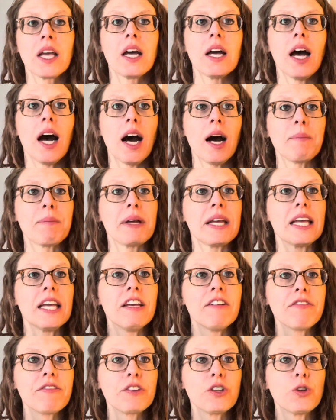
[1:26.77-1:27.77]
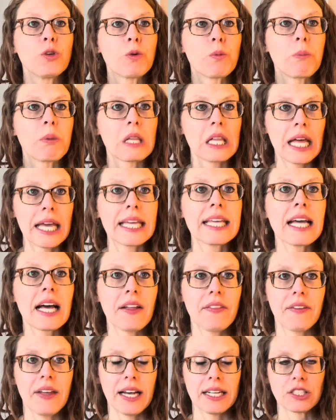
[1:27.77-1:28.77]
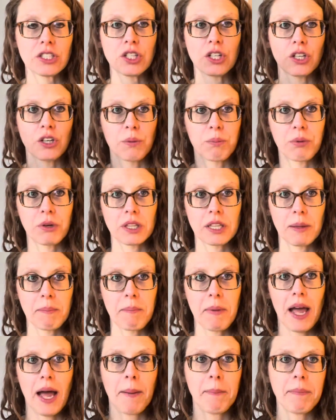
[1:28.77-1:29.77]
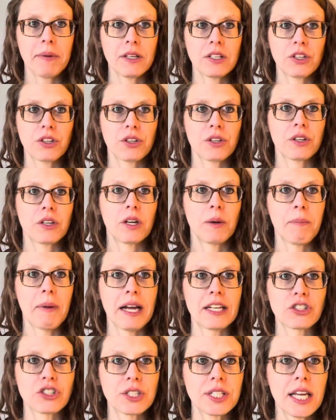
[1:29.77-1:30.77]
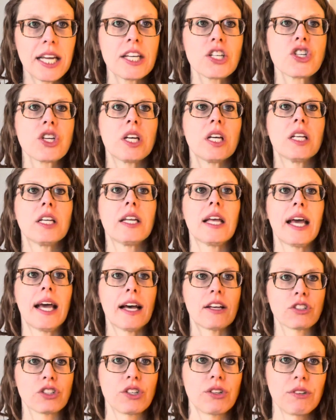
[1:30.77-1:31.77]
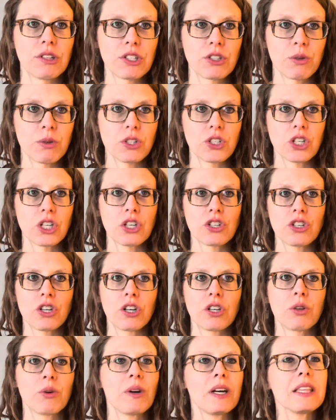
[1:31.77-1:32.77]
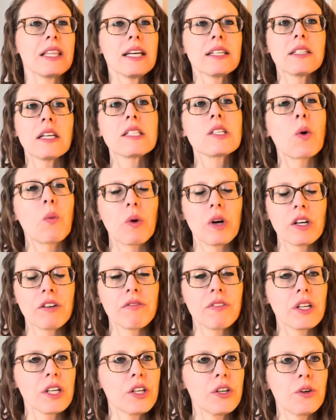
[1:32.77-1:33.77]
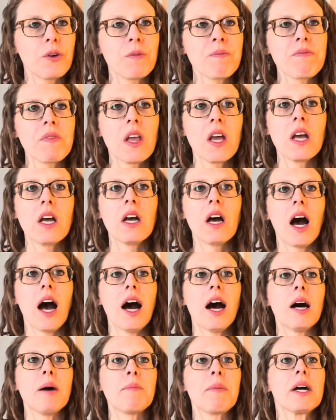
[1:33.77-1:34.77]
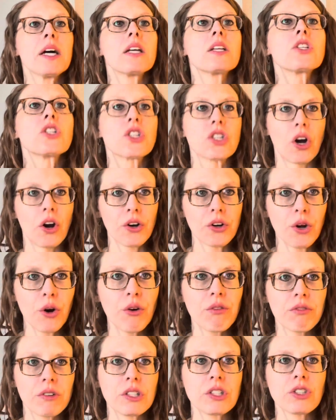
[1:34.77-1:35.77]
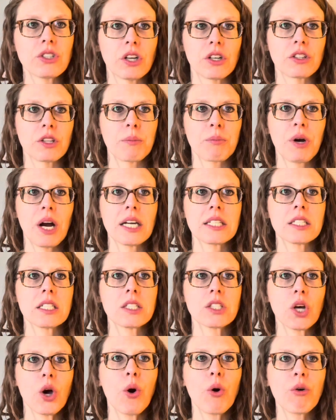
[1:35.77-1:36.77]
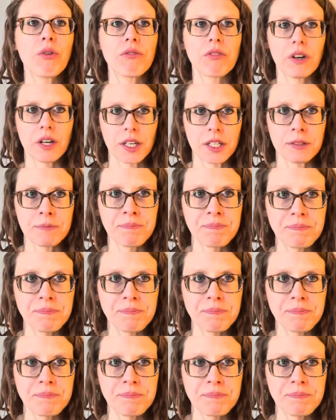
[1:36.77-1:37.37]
um, if you blank on that. So you put the map in your imagination, ask your intuition to show you, and that doesn't work for you. Um, start over, start the process over,